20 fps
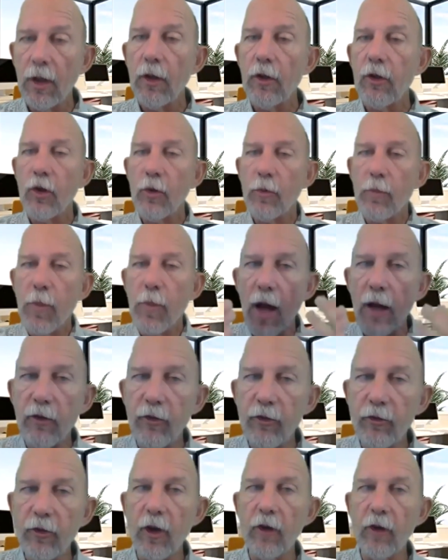your body
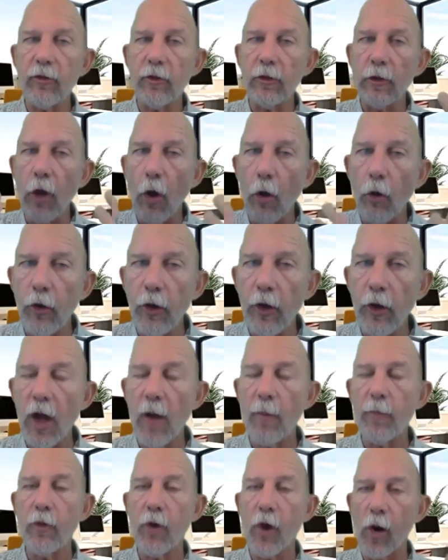starts loading
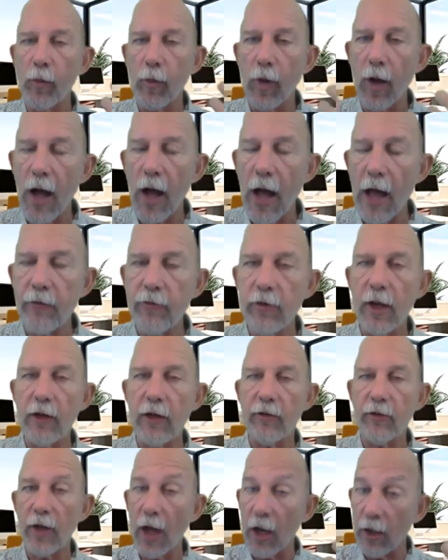up
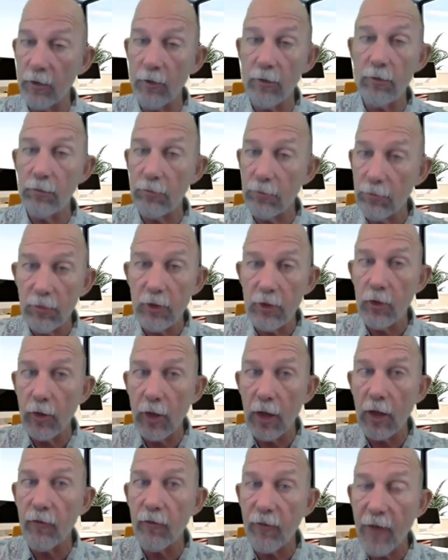carbohydrates and you
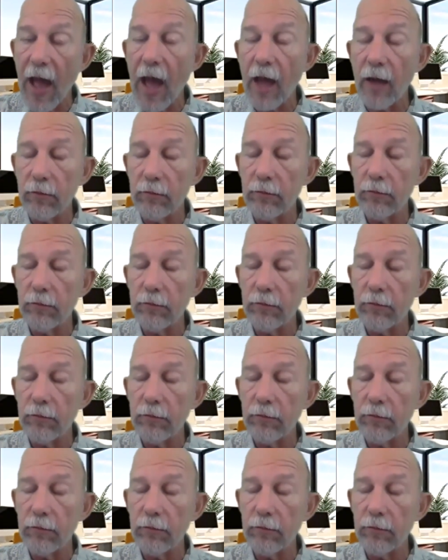get fat.